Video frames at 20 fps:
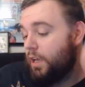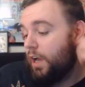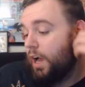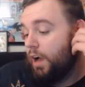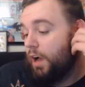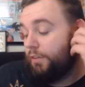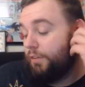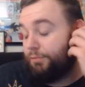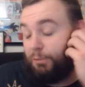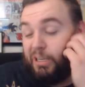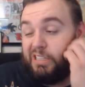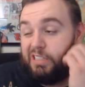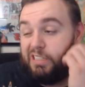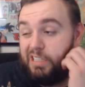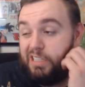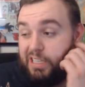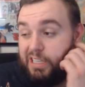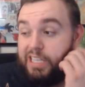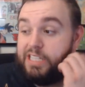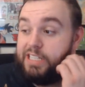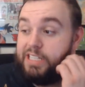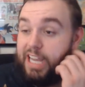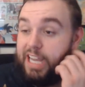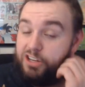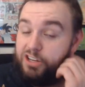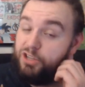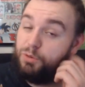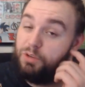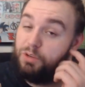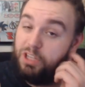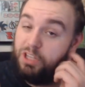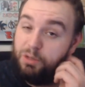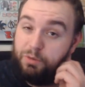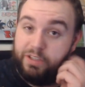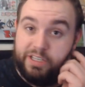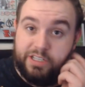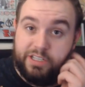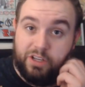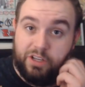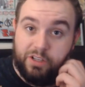Uh, Frieza is actually really,
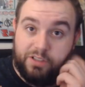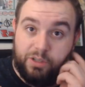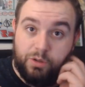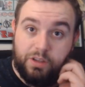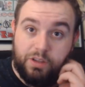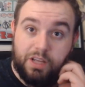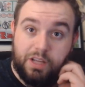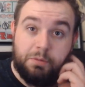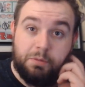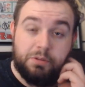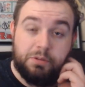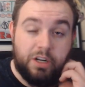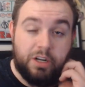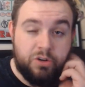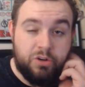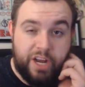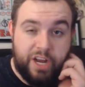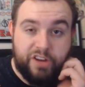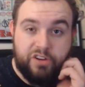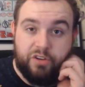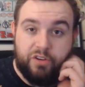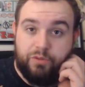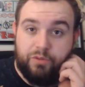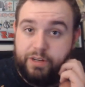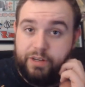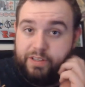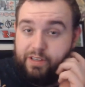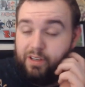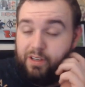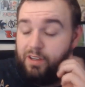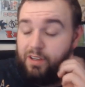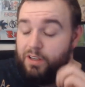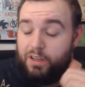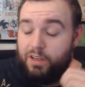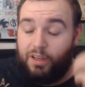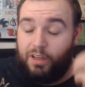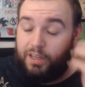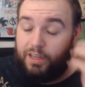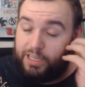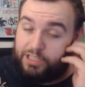really solid too. A lot of people talk trash on Frieza.
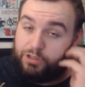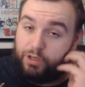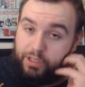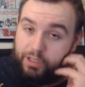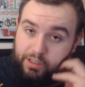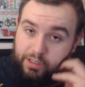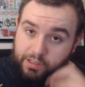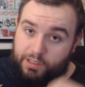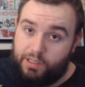He's good.